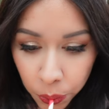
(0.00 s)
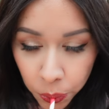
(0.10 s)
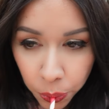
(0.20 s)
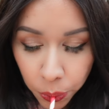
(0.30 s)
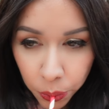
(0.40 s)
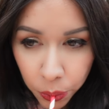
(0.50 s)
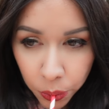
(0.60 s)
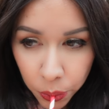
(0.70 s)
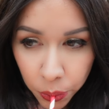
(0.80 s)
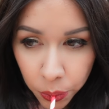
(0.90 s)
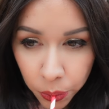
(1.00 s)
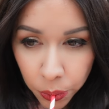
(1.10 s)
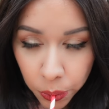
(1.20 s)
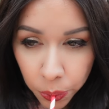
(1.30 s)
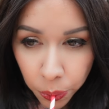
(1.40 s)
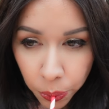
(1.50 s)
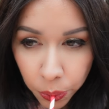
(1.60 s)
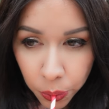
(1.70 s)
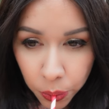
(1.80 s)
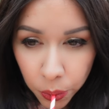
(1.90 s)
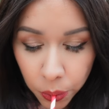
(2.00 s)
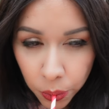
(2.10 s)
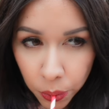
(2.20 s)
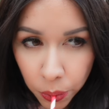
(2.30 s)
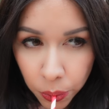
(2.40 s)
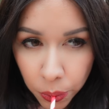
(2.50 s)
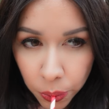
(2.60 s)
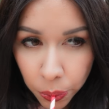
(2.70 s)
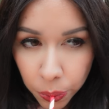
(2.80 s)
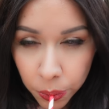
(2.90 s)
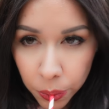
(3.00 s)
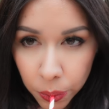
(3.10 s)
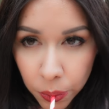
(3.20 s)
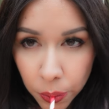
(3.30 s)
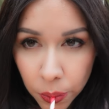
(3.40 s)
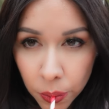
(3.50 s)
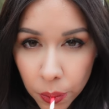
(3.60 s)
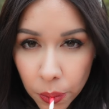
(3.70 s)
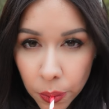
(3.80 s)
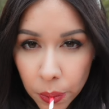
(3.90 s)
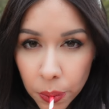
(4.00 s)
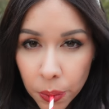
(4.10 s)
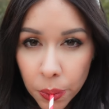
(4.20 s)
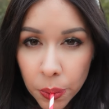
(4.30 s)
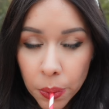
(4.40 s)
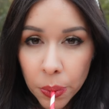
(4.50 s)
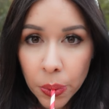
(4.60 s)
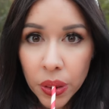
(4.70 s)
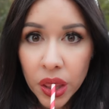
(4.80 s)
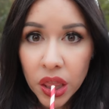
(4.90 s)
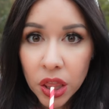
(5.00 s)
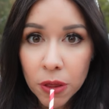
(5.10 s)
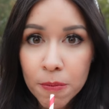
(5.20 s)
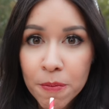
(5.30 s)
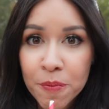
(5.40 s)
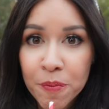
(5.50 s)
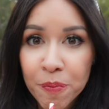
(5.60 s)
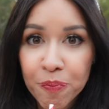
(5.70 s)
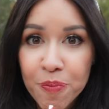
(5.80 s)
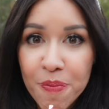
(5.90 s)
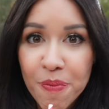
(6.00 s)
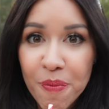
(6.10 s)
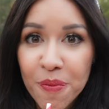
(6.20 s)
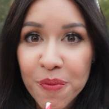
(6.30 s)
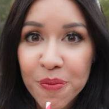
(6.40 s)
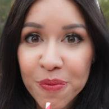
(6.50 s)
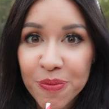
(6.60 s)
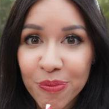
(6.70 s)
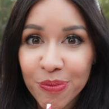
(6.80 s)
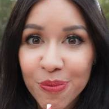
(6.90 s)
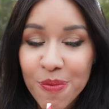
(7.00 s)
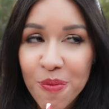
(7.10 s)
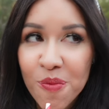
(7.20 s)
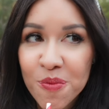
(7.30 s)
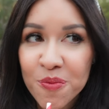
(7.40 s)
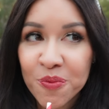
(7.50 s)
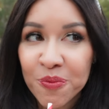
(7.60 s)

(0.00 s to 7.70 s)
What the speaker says: Nothing is said.